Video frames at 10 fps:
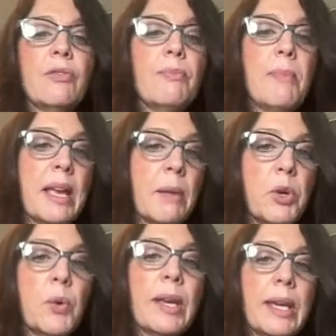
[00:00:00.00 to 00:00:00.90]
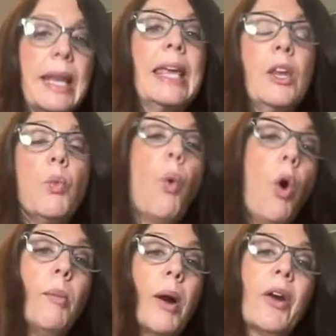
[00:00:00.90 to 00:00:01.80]
of makeup you can get in
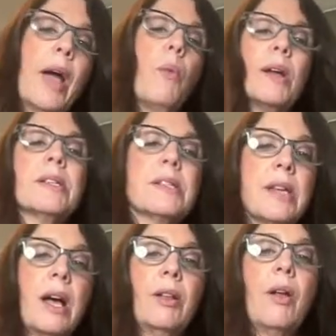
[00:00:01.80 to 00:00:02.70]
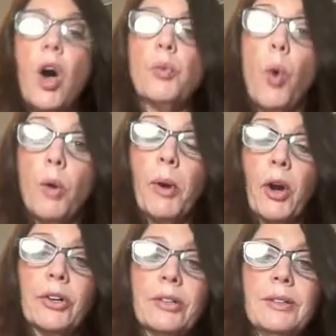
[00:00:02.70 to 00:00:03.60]
Walmart, I want to sell on Walmart.